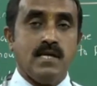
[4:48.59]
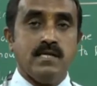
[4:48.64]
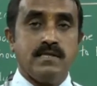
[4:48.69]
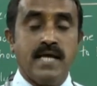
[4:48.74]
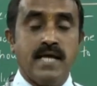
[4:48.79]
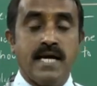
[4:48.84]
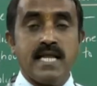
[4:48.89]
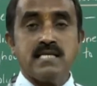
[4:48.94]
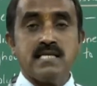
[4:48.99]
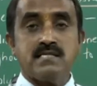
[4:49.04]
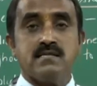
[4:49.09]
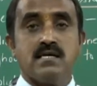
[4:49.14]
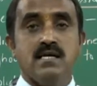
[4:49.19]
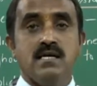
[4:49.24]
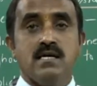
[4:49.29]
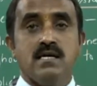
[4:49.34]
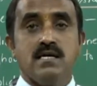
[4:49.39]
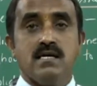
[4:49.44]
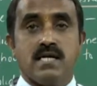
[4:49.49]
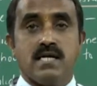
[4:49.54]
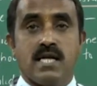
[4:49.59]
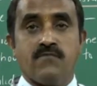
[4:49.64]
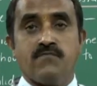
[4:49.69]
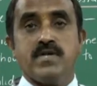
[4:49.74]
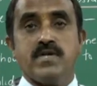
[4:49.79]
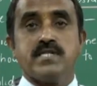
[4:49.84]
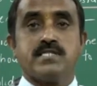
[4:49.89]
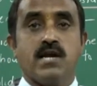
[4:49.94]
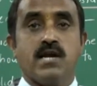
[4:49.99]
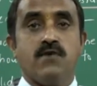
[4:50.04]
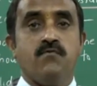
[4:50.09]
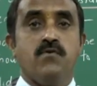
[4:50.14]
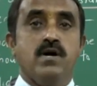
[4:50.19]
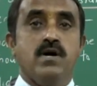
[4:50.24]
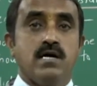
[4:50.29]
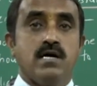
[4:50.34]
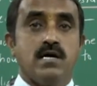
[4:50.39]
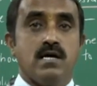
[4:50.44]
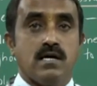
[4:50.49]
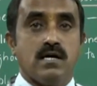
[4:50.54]
That is definition of
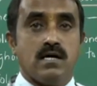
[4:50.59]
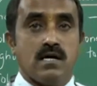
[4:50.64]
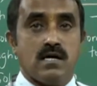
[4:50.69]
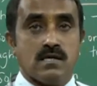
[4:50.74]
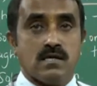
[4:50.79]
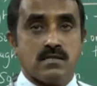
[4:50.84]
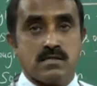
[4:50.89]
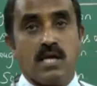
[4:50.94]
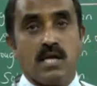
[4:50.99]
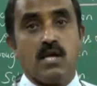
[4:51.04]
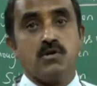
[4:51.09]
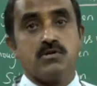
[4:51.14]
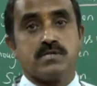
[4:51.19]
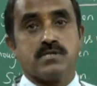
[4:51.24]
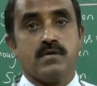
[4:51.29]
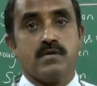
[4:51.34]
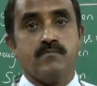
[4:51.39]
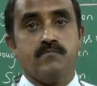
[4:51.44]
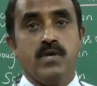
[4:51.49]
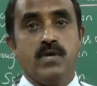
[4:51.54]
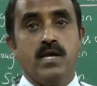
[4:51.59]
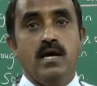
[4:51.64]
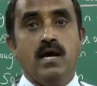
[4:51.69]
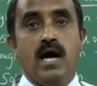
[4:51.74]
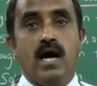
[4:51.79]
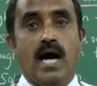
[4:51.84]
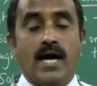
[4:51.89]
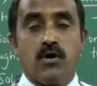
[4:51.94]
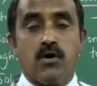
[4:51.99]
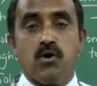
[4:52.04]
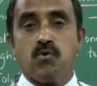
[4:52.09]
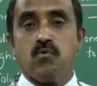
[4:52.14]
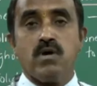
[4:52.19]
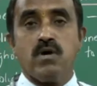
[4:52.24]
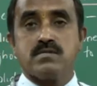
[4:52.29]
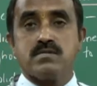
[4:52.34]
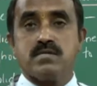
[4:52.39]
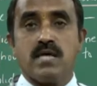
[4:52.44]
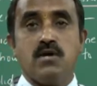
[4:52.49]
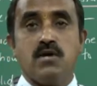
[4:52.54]
solution. I don't
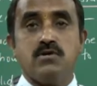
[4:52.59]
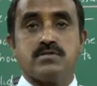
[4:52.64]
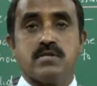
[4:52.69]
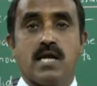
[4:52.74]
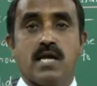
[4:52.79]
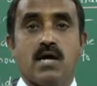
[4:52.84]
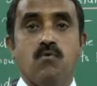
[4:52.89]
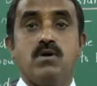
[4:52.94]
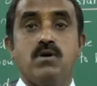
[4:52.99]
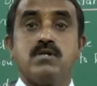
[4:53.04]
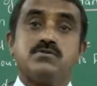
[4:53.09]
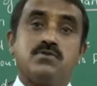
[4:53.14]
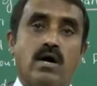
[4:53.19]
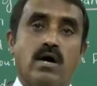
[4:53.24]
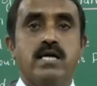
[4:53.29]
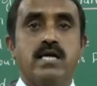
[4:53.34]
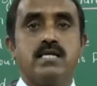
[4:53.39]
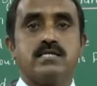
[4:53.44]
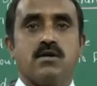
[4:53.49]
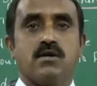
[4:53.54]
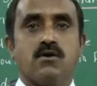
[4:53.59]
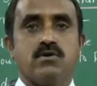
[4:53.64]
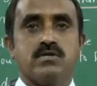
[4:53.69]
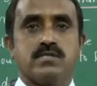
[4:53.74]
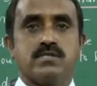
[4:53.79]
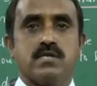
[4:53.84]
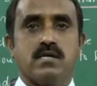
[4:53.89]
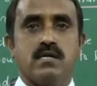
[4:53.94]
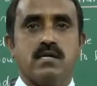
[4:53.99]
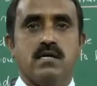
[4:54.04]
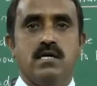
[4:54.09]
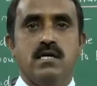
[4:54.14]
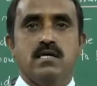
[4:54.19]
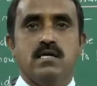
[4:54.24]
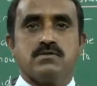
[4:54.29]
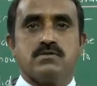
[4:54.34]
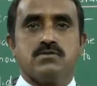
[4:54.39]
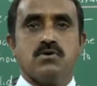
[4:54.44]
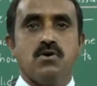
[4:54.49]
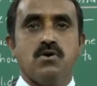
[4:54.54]
want solution, I want solid solution.
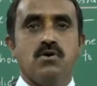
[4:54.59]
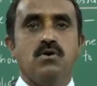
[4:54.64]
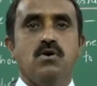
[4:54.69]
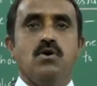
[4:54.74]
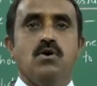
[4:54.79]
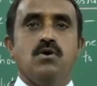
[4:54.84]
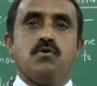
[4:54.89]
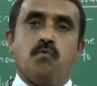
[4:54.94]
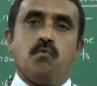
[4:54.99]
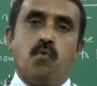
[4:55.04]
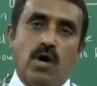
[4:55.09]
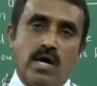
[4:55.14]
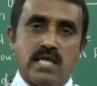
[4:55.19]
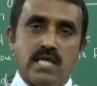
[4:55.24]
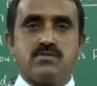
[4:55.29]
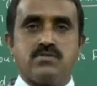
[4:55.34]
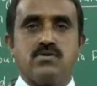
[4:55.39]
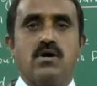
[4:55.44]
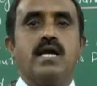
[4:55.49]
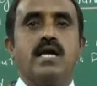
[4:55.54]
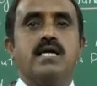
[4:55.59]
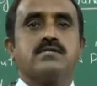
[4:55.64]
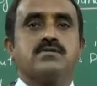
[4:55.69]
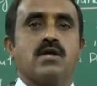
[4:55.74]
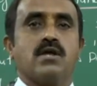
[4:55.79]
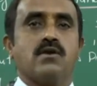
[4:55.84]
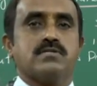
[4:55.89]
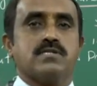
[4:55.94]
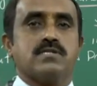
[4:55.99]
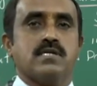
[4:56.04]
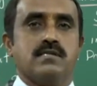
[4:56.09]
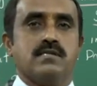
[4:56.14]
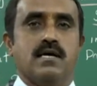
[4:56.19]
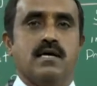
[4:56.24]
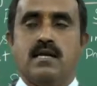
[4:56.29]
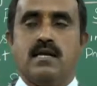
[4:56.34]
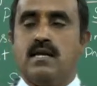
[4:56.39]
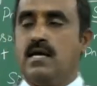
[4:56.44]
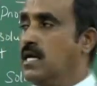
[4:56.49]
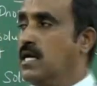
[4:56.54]
So what is solid solution then?